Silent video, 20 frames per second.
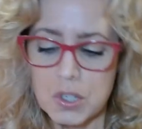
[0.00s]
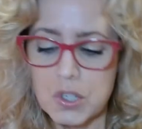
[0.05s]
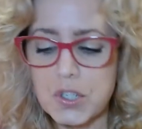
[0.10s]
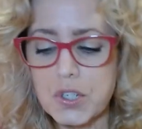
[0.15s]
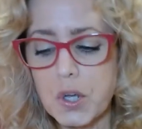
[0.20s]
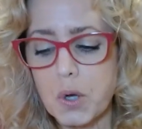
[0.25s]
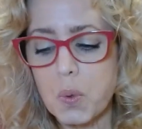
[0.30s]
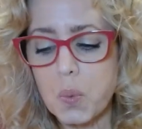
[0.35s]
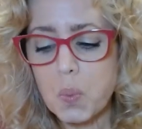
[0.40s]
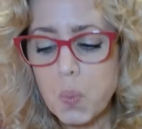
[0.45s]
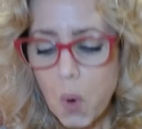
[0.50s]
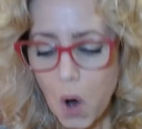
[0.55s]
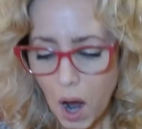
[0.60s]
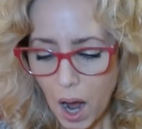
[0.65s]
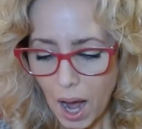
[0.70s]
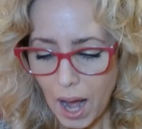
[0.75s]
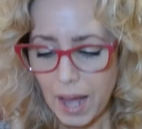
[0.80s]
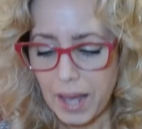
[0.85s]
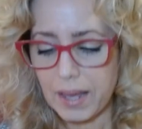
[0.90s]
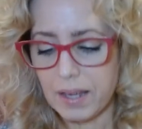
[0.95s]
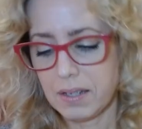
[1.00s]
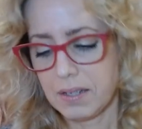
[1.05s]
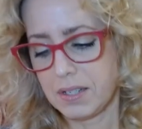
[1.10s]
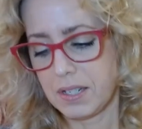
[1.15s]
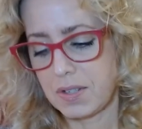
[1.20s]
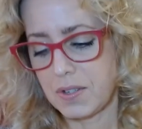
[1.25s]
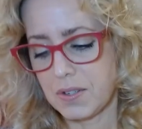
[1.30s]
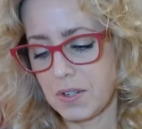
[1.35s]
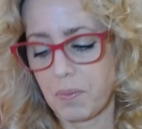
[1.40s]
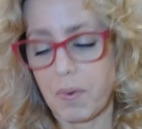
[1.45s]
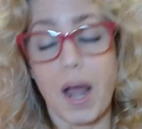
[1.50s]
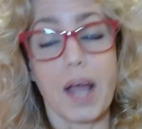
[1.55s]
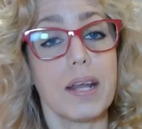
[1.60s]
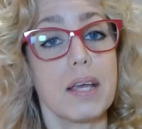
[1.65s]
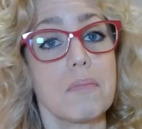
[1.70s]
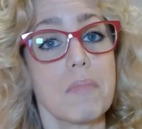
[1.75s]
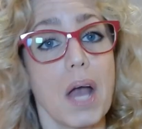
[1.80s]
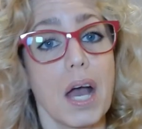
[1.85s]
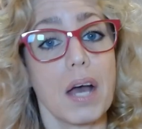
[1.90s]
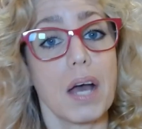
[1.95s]
So why does our
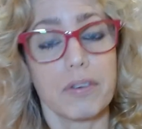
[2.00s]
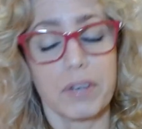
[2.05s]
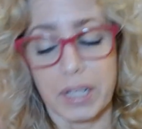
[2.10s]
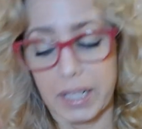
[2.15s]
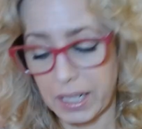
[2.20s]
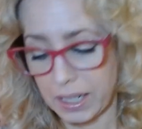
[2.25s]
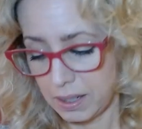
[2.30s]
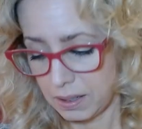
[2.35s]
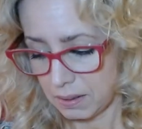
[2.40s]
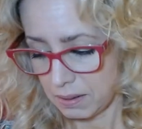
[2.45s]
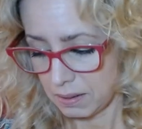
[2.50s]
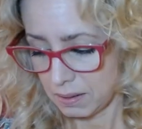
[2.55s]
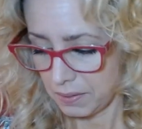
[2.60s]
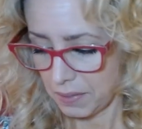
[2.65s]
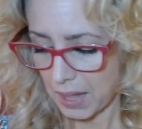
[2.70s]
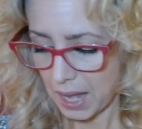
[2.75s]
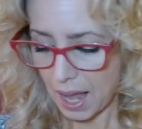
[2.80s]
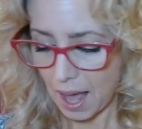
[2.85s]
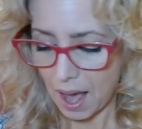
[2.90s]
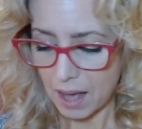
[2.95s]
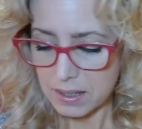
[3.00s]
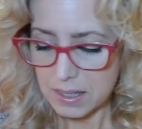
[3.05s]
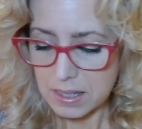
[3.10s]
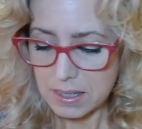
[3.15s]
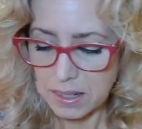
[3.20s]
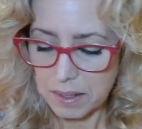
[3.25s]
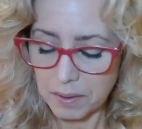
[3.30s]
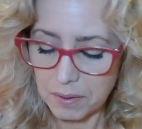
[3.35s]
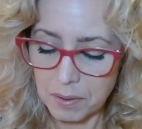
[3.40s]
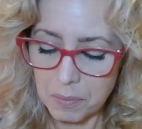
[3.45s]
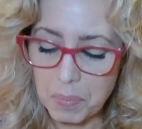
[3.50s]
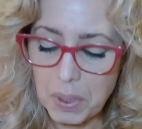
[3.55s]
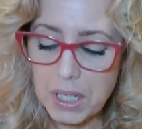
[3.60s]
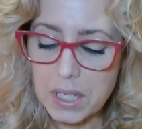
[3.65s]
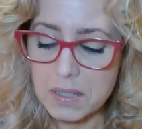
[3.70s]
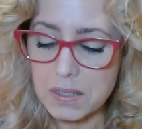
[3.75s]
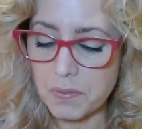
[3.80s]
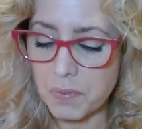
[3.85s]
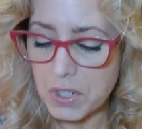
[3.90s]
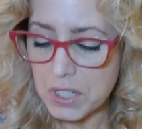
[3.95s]
writing matter again, they ask.
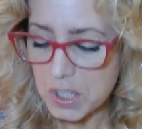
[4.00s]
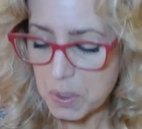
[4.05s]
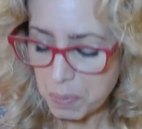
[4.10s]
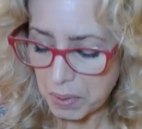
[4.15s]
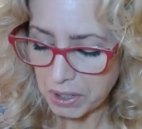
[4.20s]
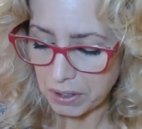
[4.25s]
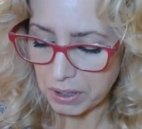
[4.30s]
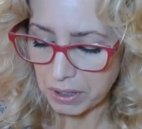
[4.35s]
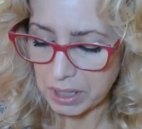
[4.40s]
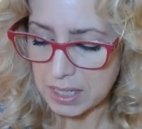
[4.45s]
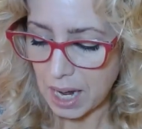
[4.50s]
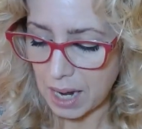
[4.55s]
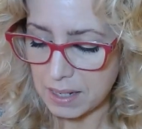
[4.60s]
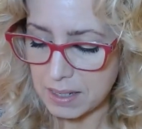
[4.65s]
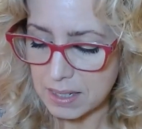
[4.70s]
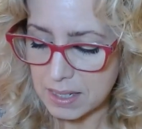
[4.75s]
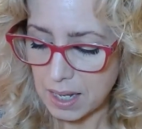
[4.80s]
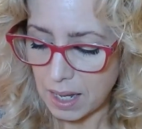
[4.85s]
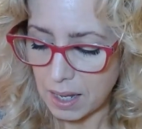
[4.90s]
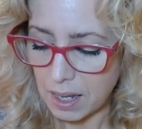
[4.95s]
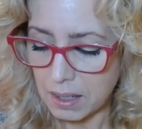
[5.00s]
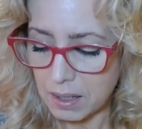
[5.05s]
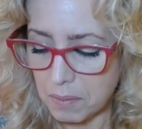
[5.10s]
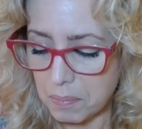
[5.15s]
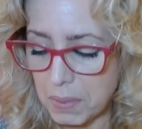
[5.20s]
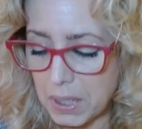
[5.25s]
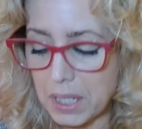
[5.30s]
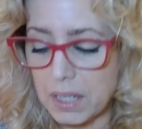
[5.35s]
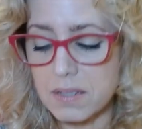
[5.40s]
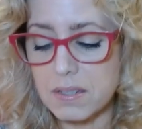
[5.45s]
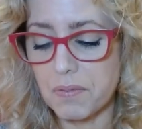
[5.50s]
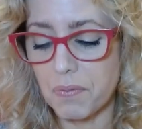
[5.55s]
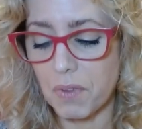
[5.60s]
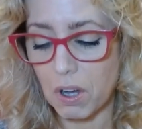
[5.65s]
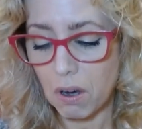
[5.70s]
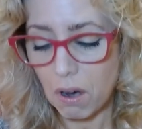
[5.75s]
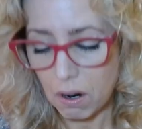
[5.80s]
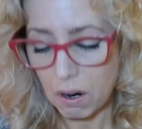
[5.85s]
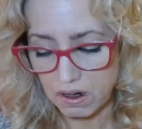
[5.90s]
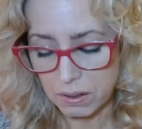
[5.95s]
Because of the spirit, I say, because of the
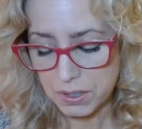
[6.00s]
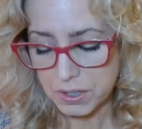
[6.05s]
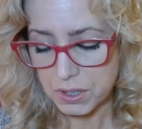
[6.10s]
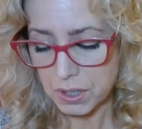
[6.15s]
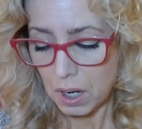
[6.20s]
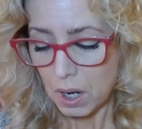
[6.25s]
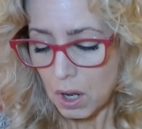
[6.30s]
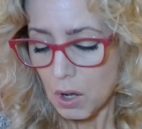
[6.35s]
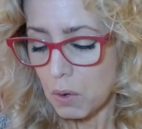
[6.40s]
heart.